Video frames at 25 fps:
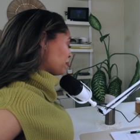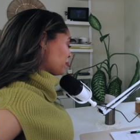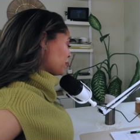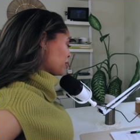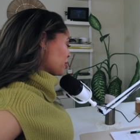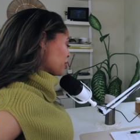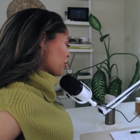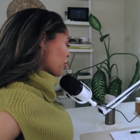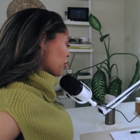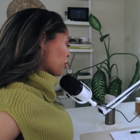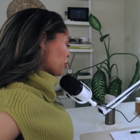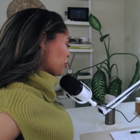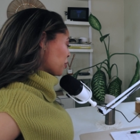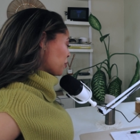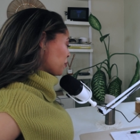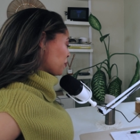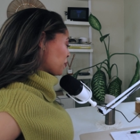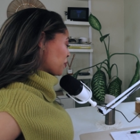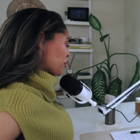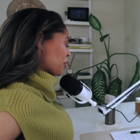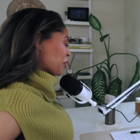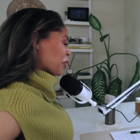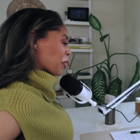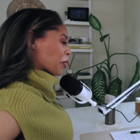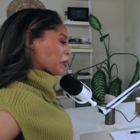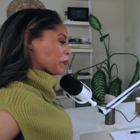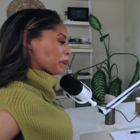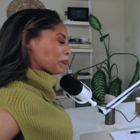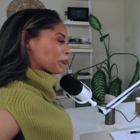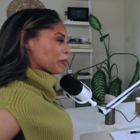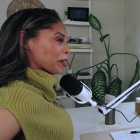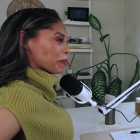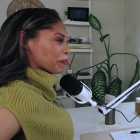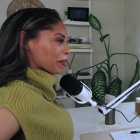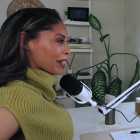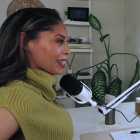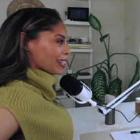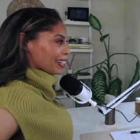So, and
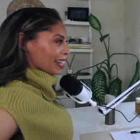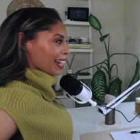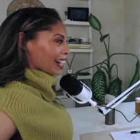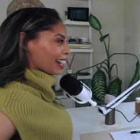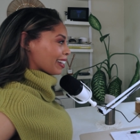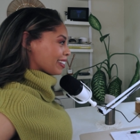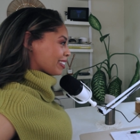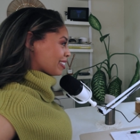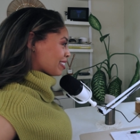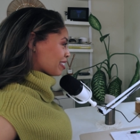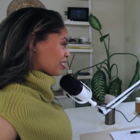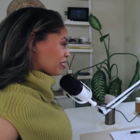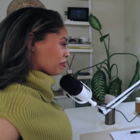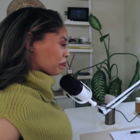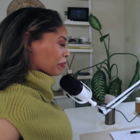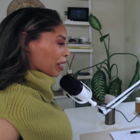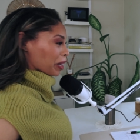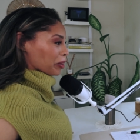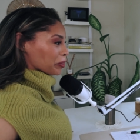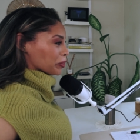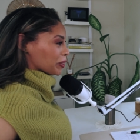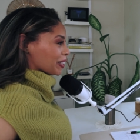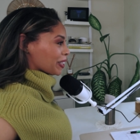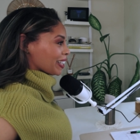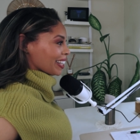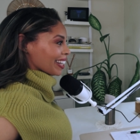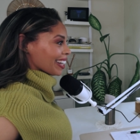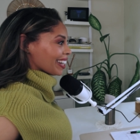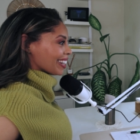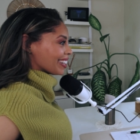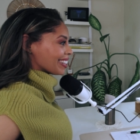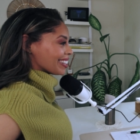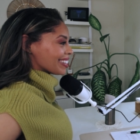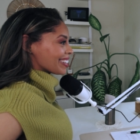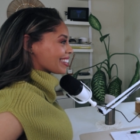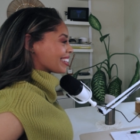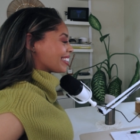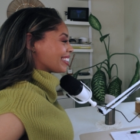my dad is Michael
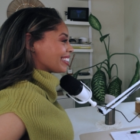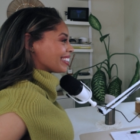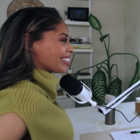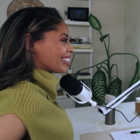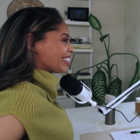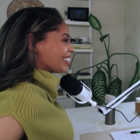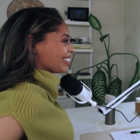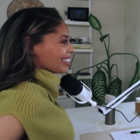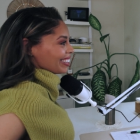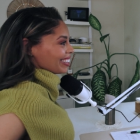Diaz, and,